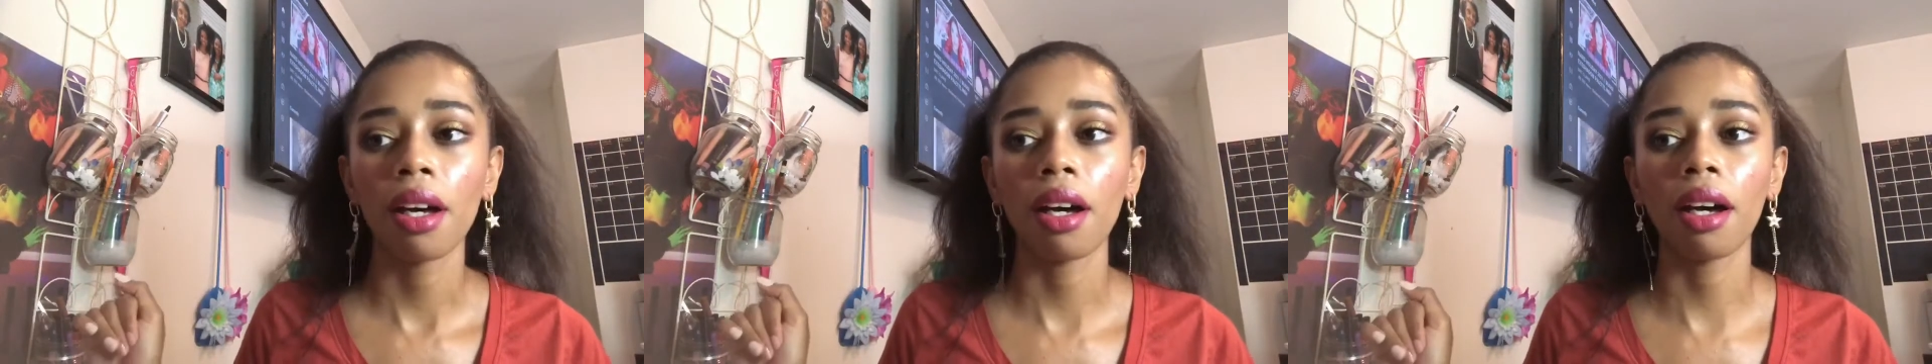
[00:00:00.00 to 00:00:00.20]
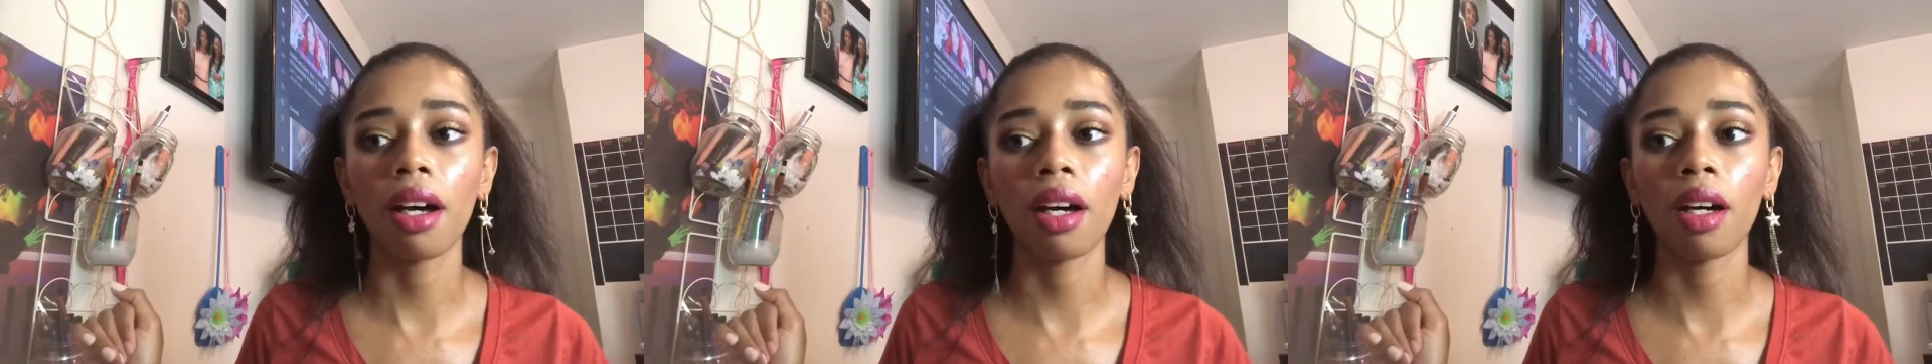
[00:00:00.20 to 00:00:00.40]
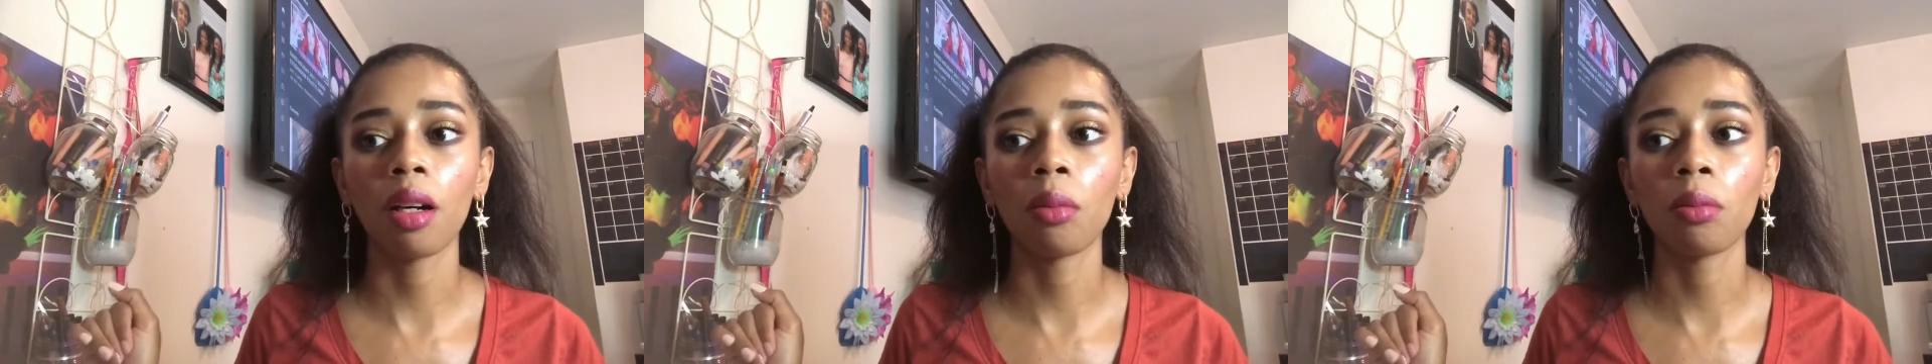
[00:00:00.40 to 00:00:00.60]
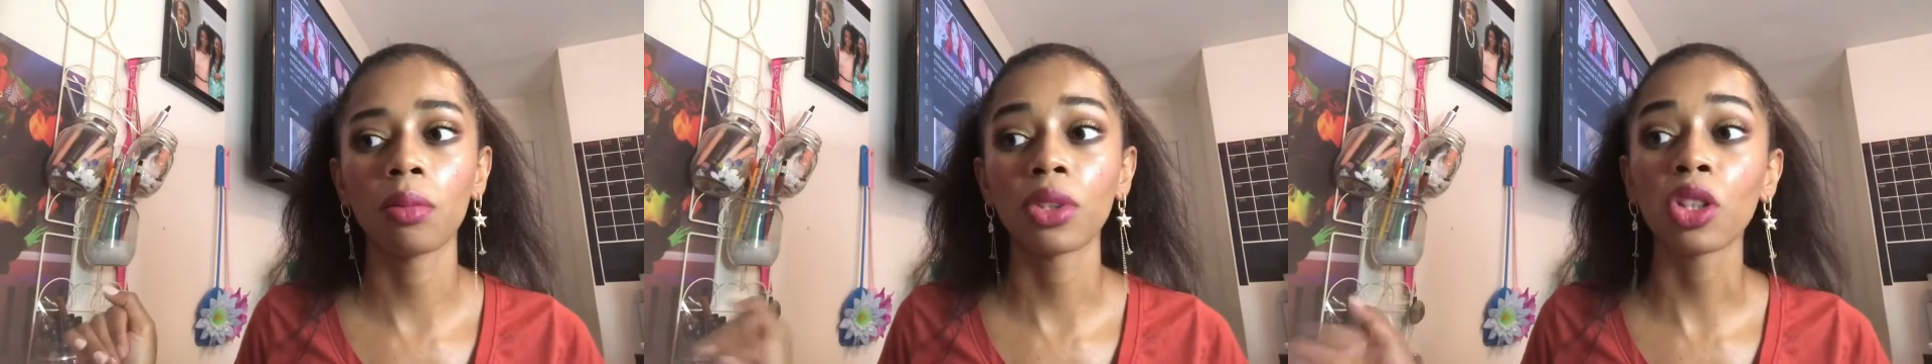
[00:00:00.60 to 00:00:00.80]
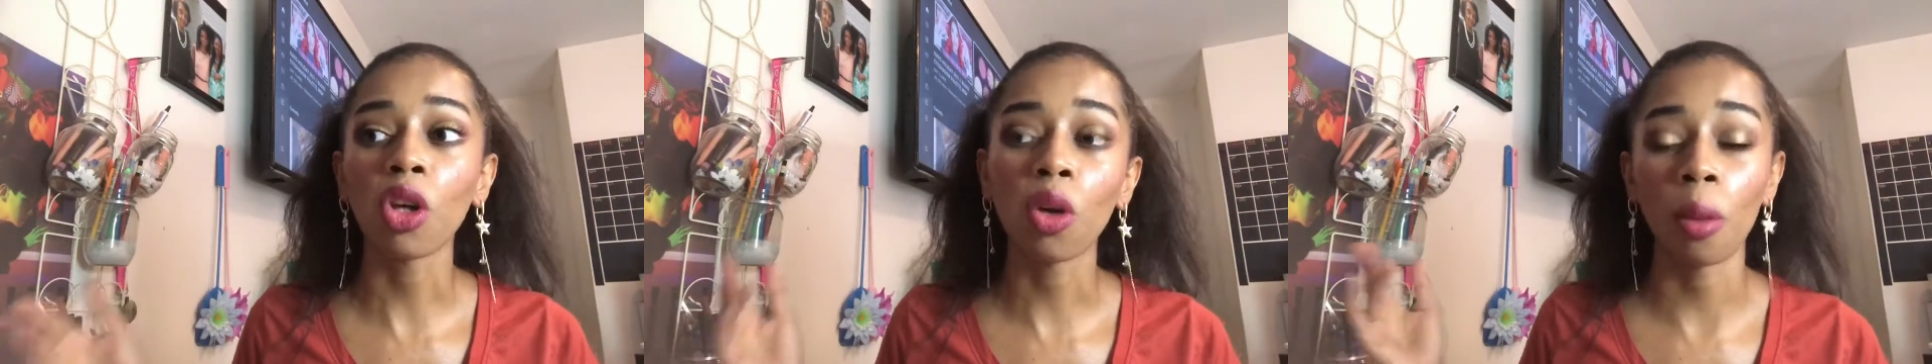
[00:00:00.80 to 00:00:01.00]

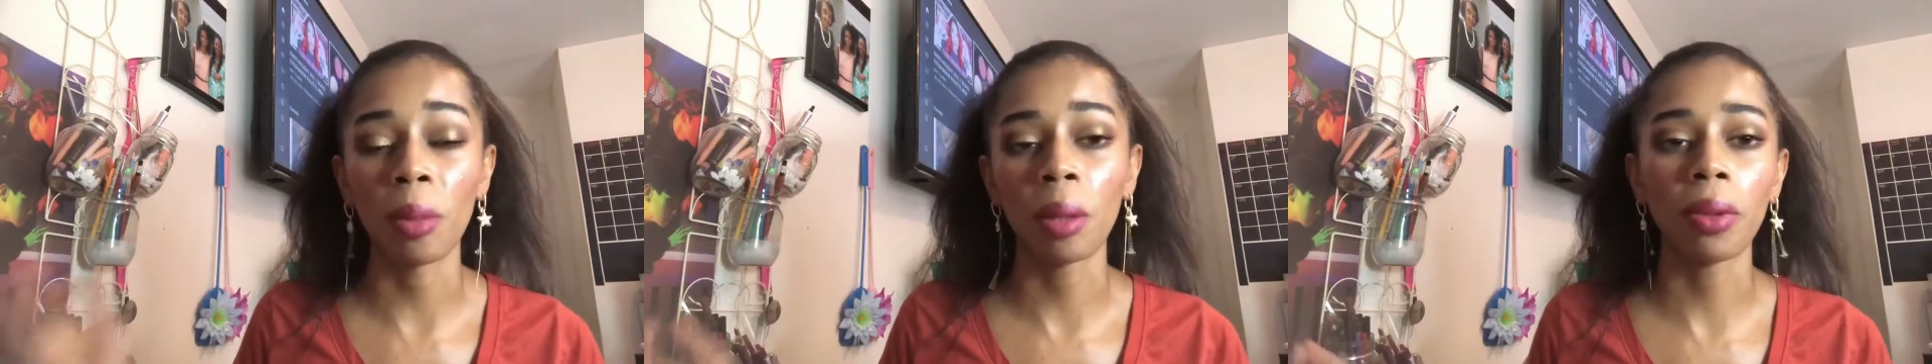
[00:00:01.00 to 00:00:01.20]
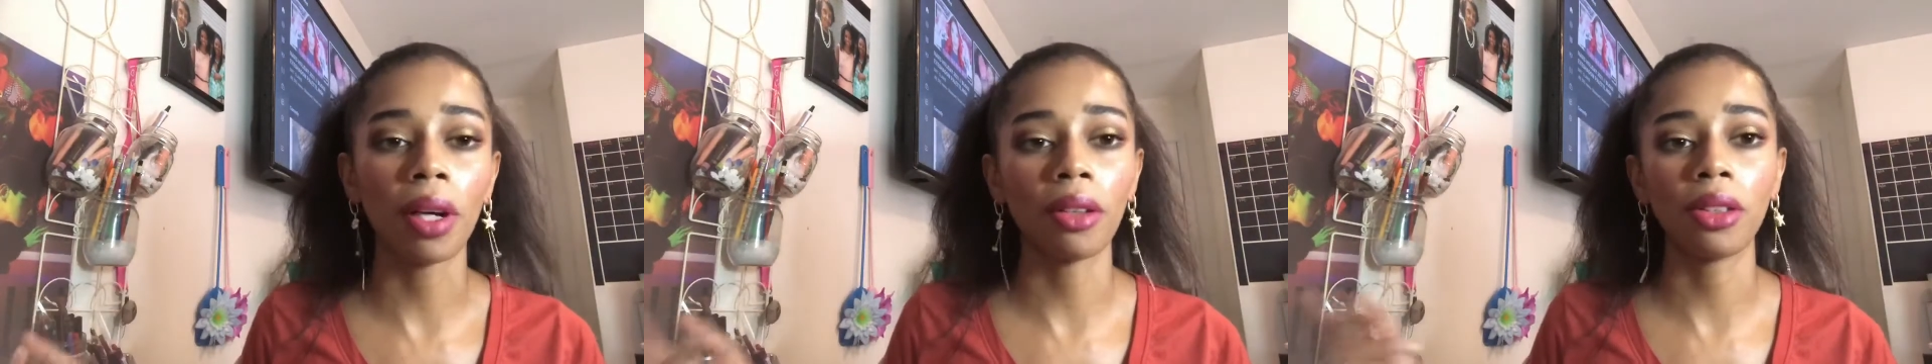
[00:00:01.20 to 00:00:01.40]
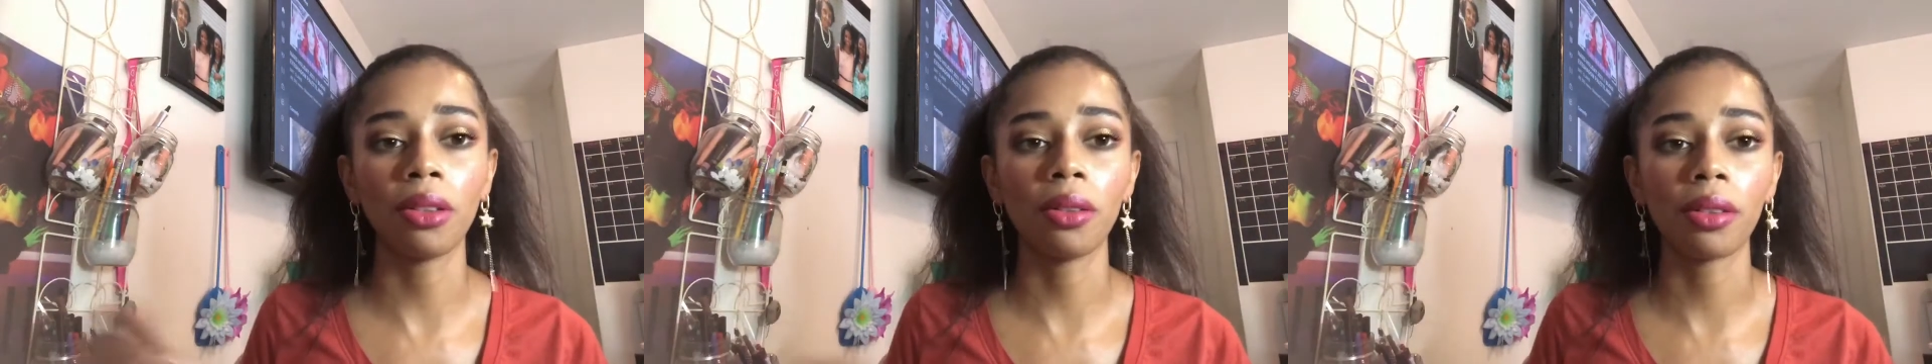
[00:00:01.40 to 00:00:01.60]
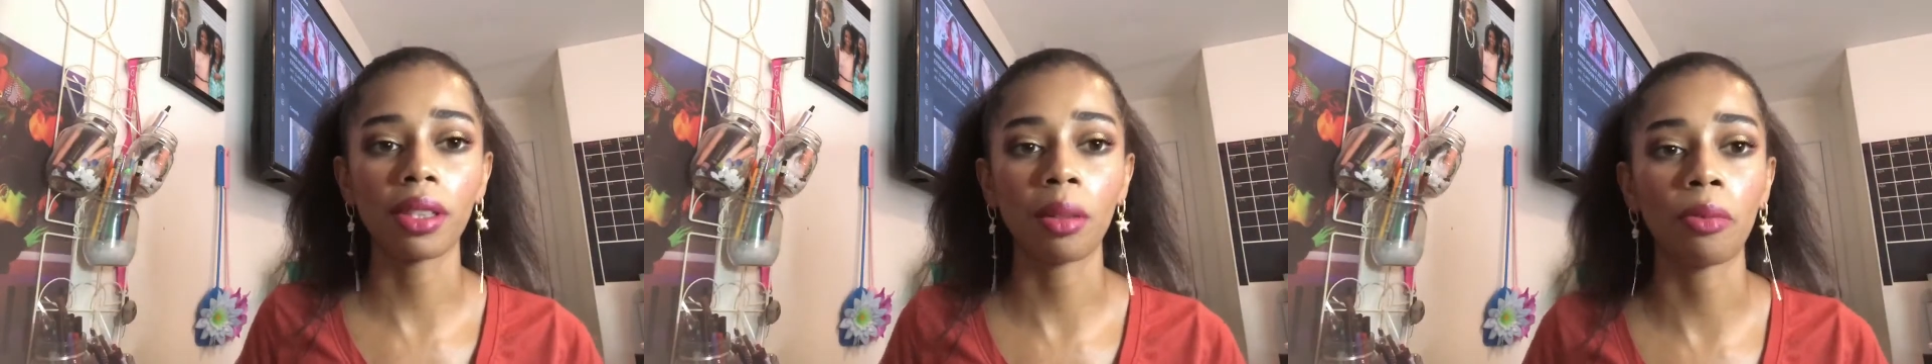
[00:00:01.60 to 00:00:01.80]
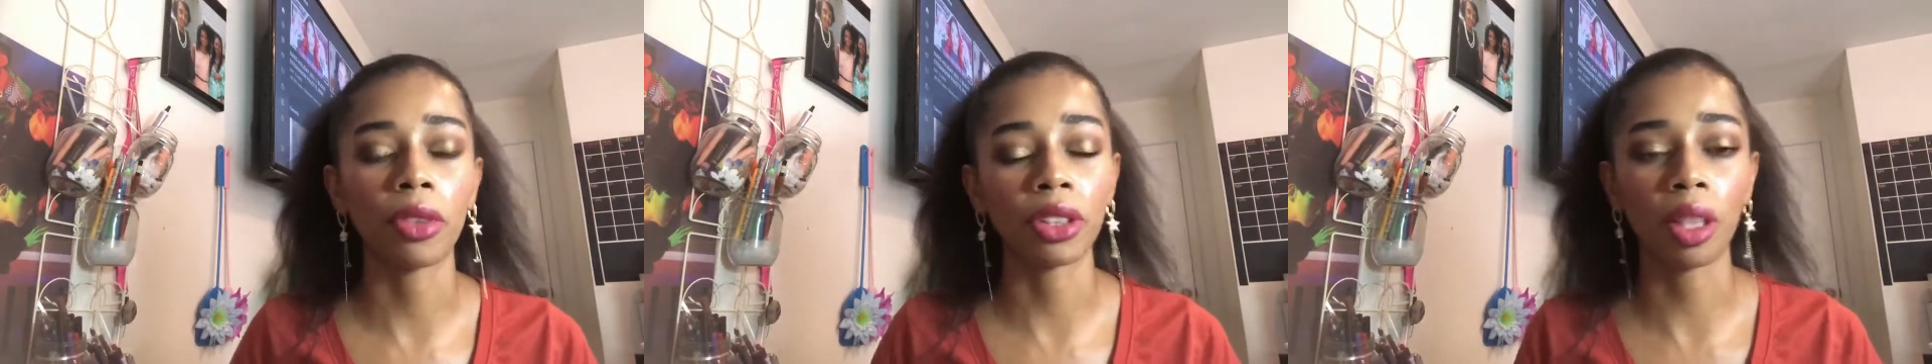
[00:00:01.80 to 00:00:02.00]
So maybe I'll do
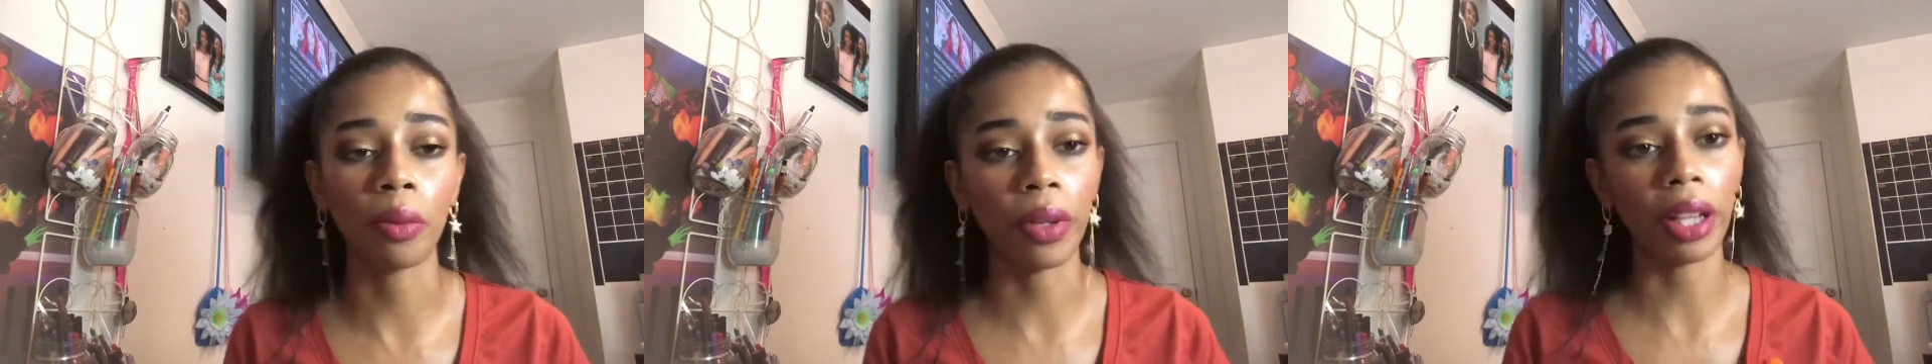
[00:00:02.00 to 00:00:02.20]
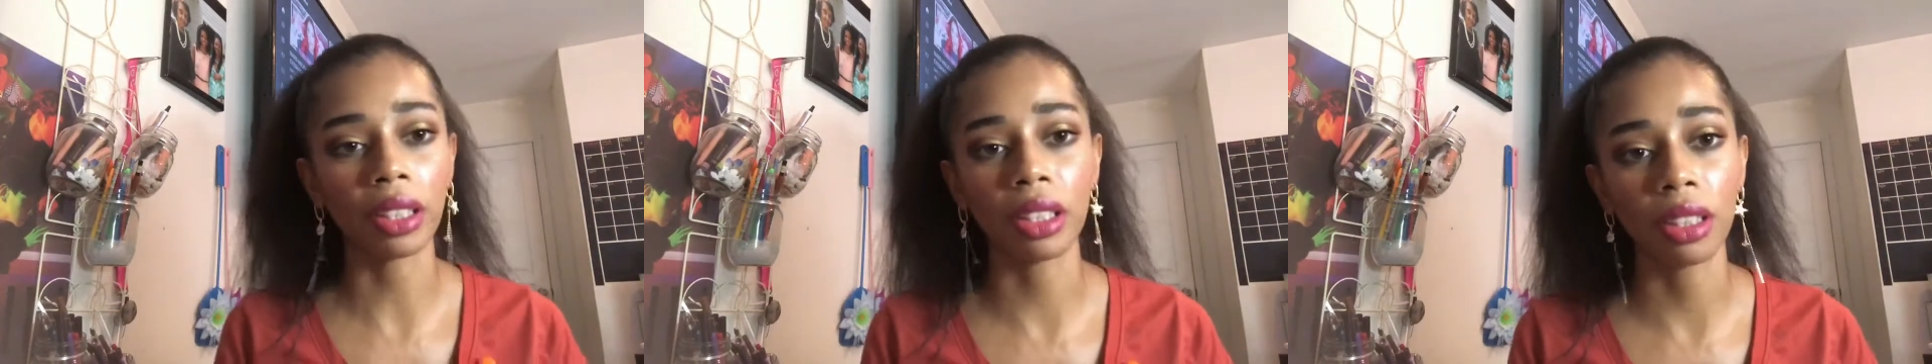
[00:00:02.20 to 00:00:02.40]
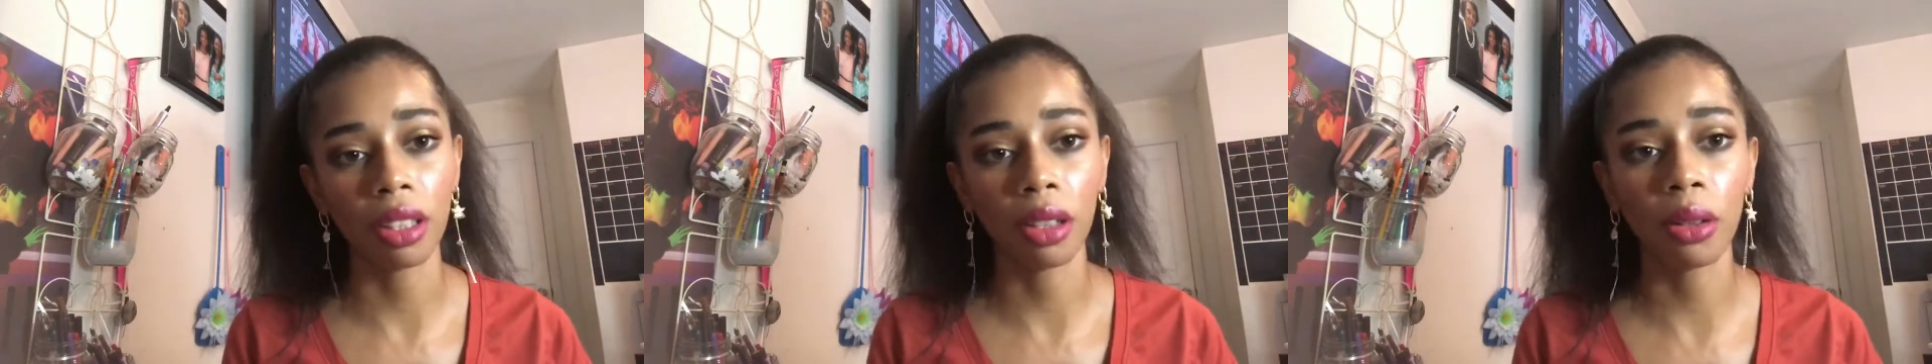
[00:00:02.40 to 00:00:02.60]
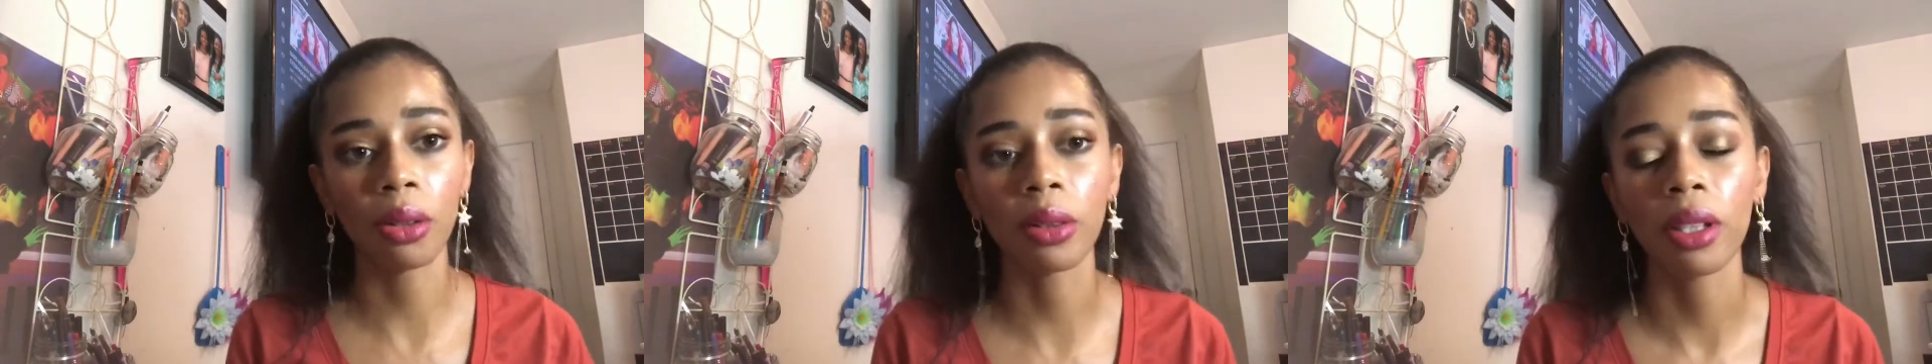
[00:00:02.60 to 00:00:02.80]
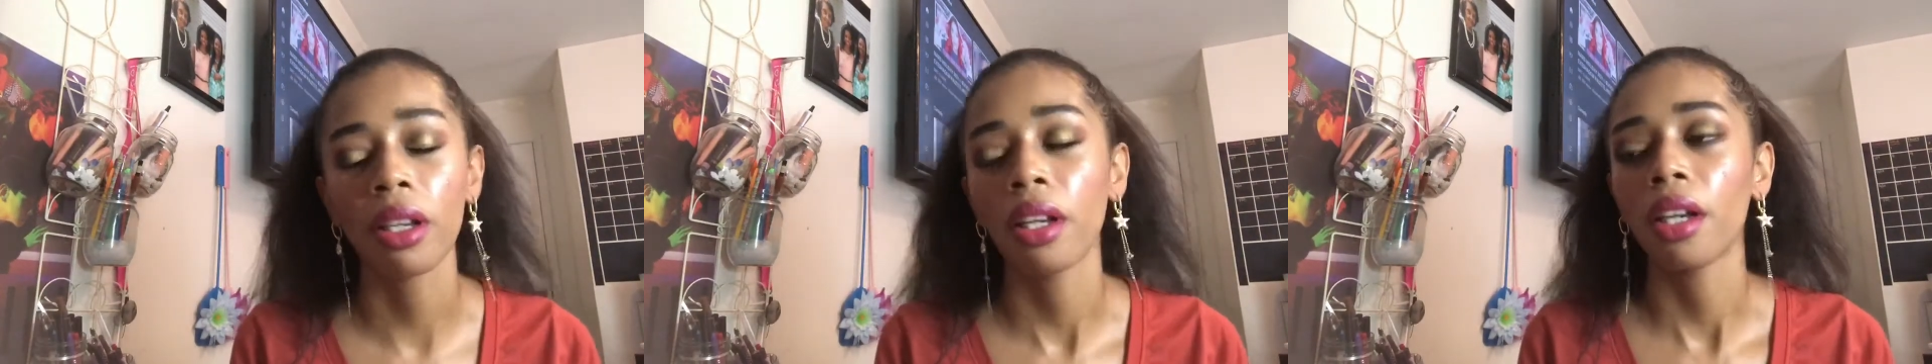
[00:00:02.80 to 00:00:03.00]
some first time reaction to those.